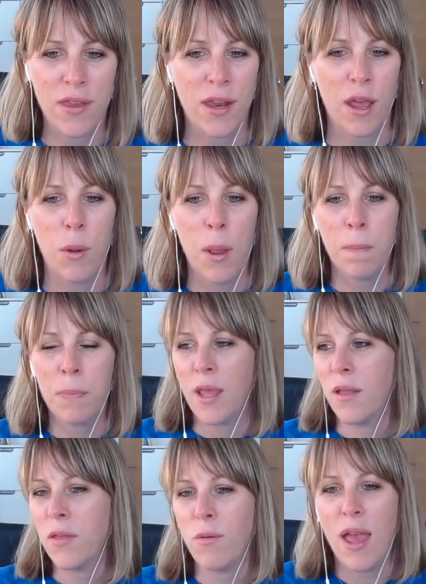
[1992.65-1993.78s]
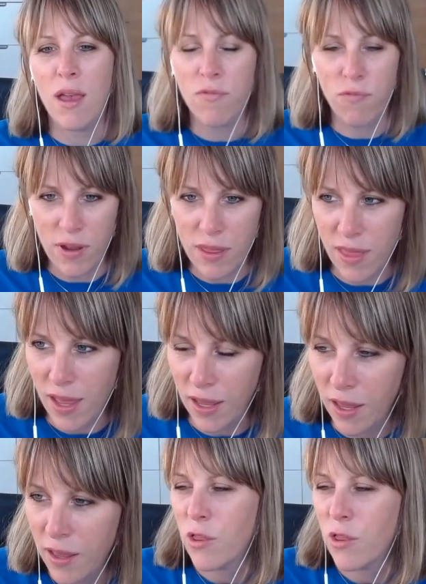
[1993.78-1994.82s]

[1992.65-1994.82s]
had to do everything